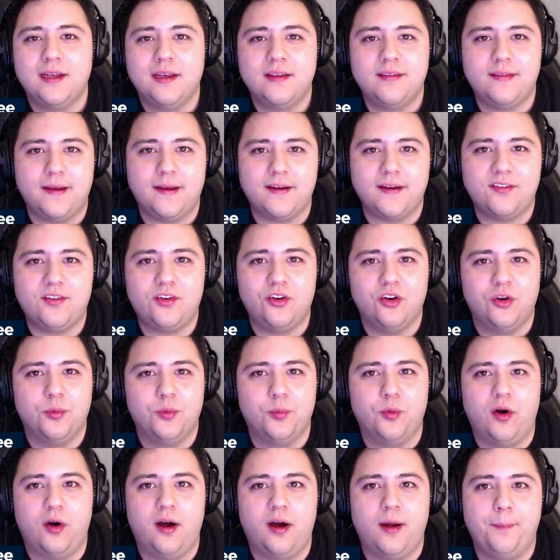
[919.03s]
thanks to
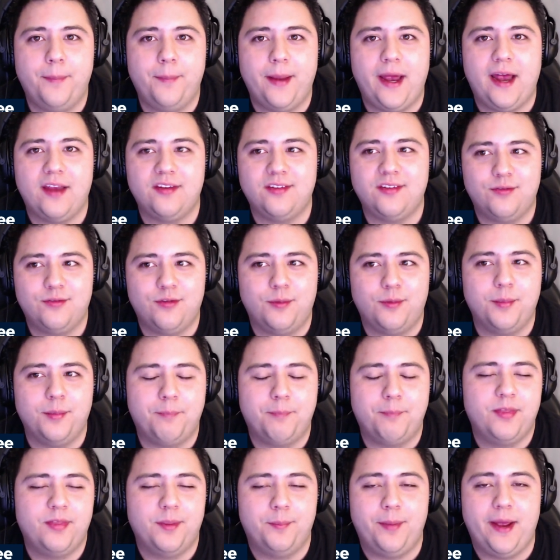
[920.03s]
Dubois passing from
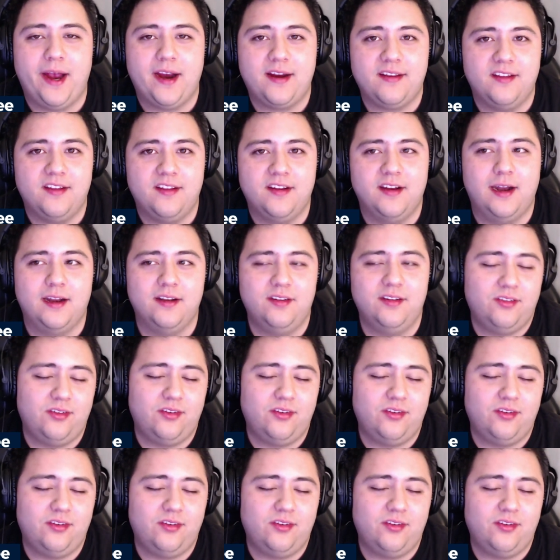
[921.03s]
the back of the net.